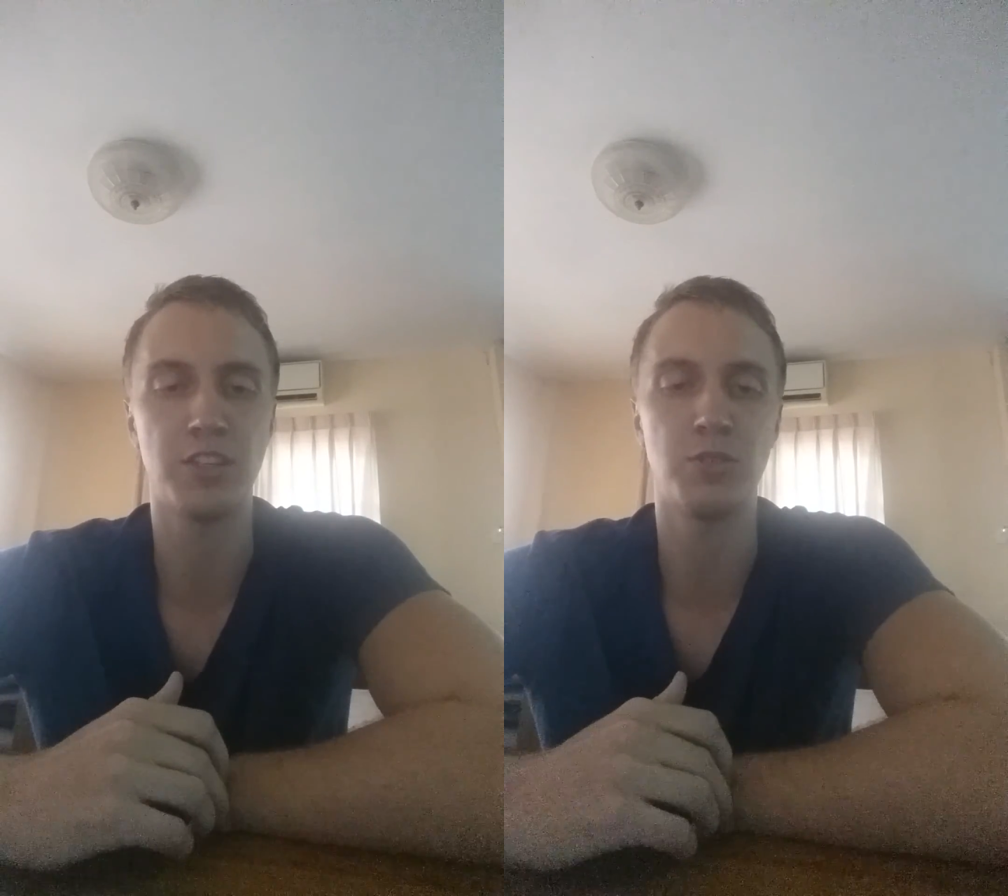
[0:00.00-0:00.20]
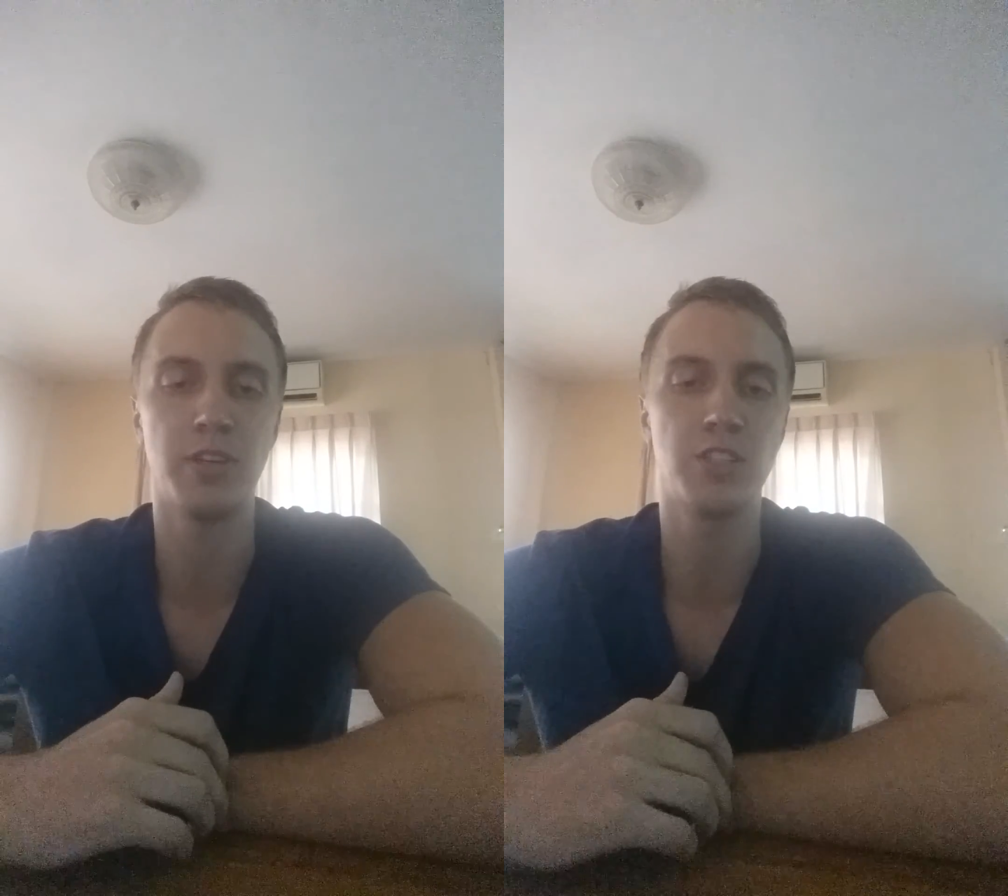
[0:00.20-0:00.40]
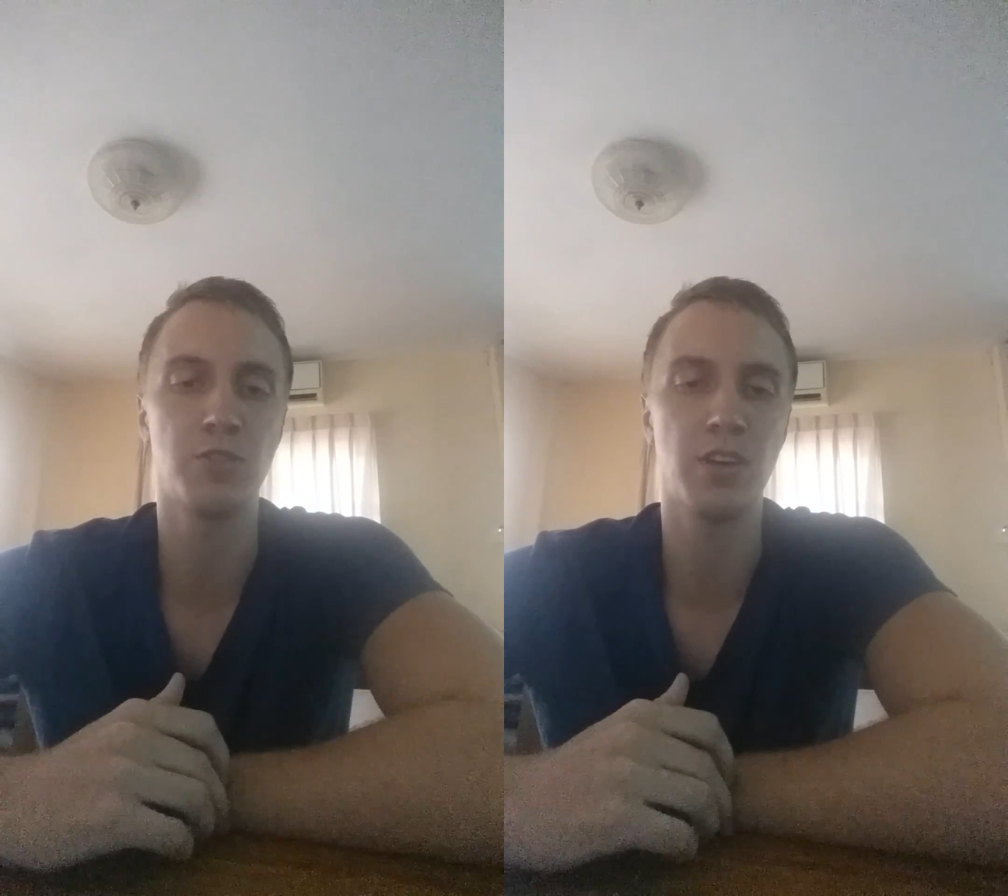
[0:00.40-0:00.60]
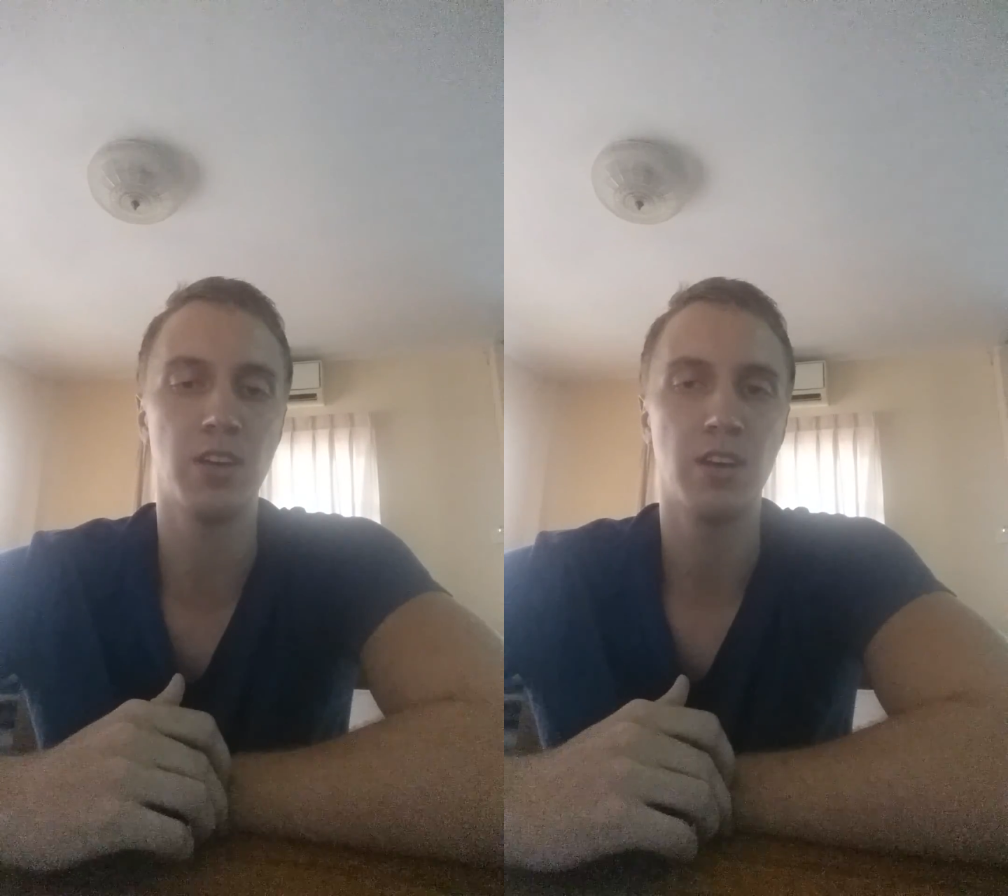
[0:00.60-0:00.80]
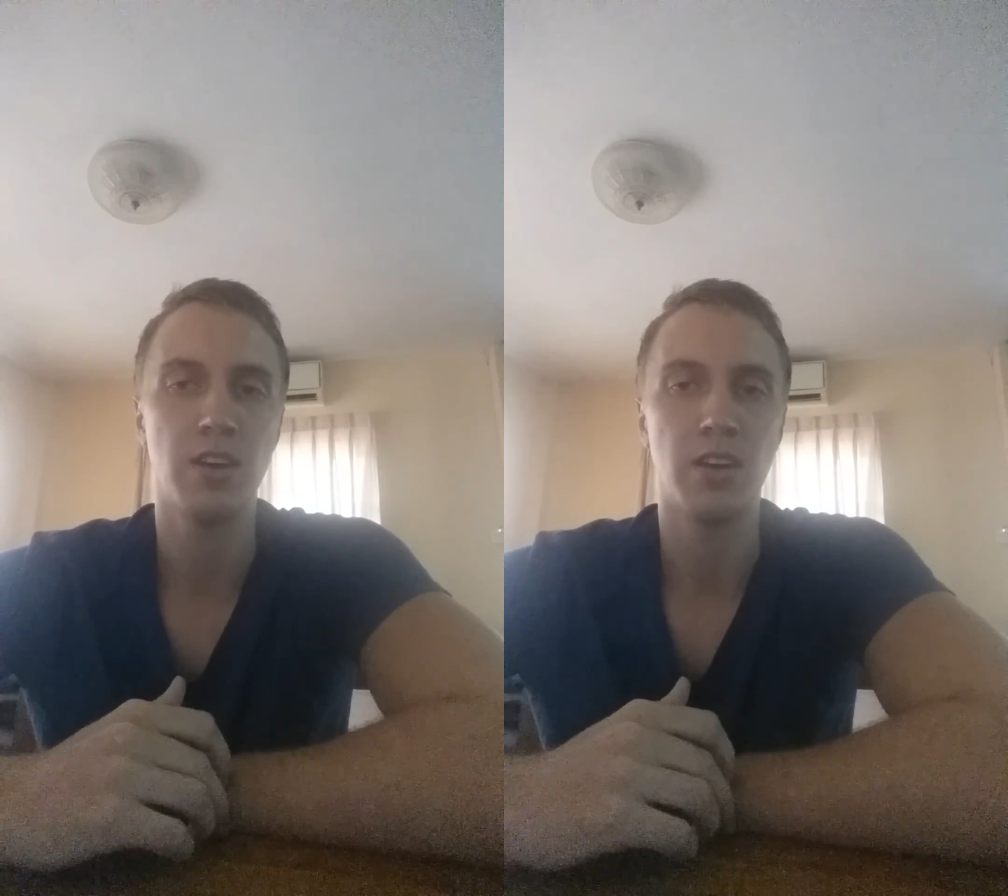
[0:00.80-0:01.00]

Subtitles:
tissue injury